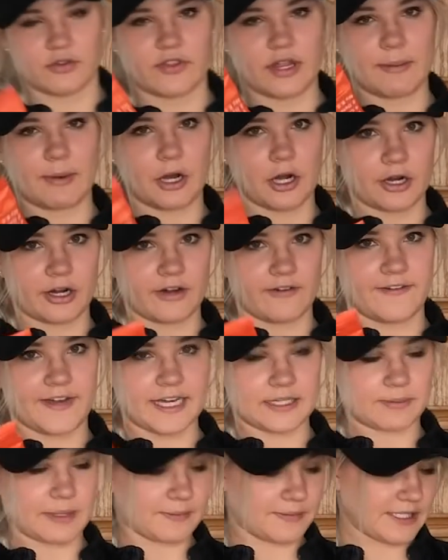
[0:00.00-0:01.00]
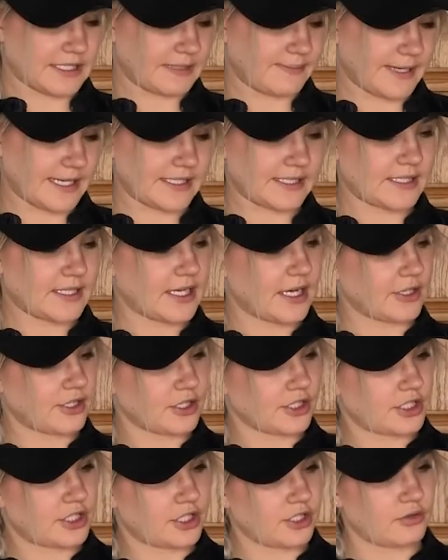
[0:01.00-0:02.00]
2 of them are in fact pumpkin spice. The
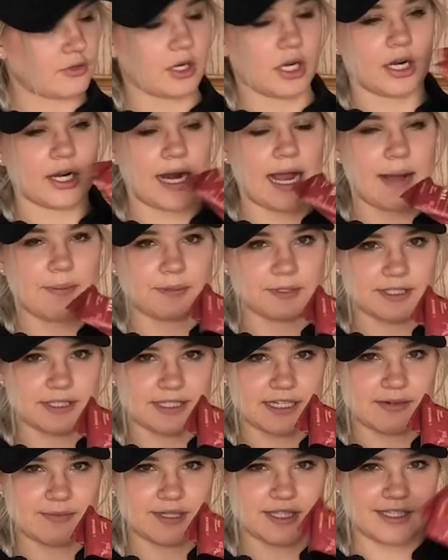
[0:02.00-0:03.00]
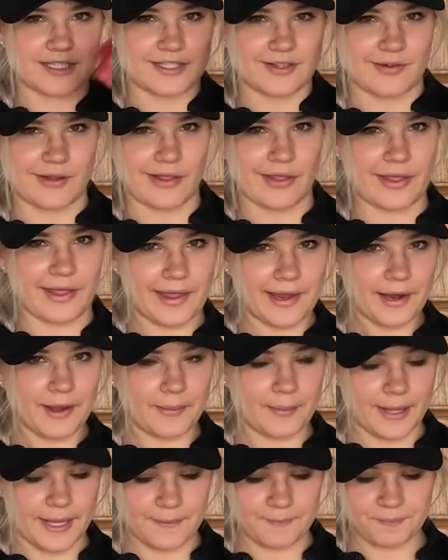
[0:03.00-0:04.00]
other 2 are apple cinnamon. So a
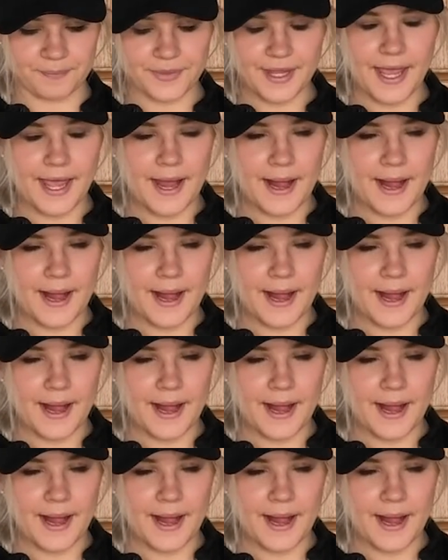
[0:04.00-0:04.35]
little bit